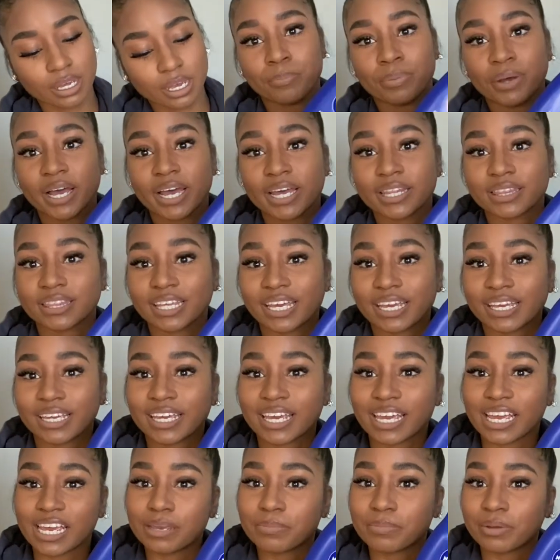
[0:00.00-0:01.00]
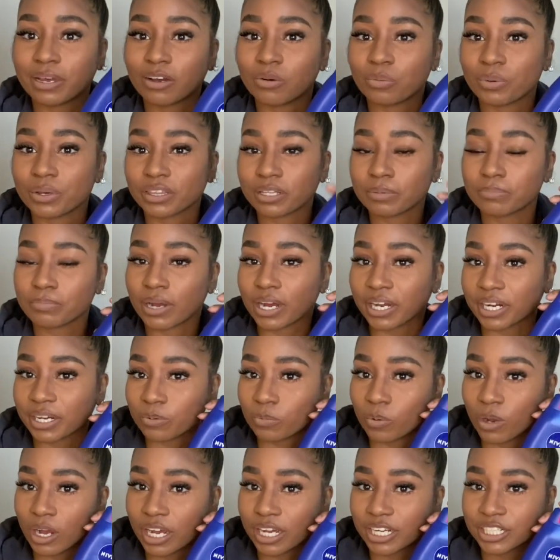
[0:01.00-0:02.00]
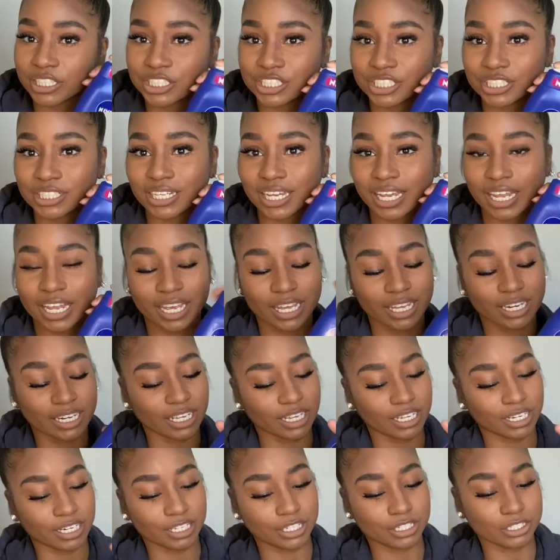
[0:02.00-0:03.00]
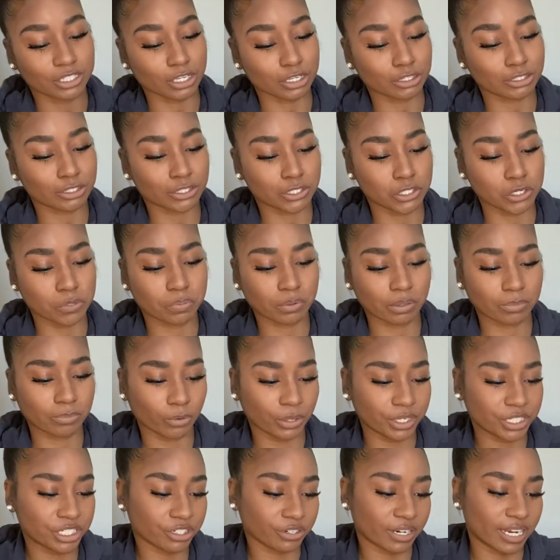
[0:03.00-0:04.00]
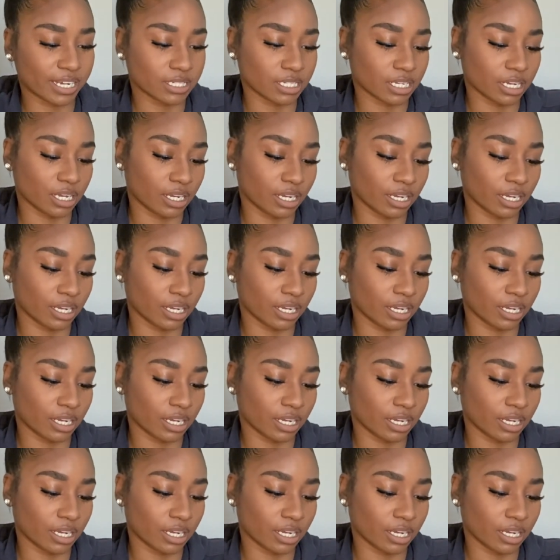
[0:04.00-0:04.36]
But they came out with a body wash, and it is super moisturizing.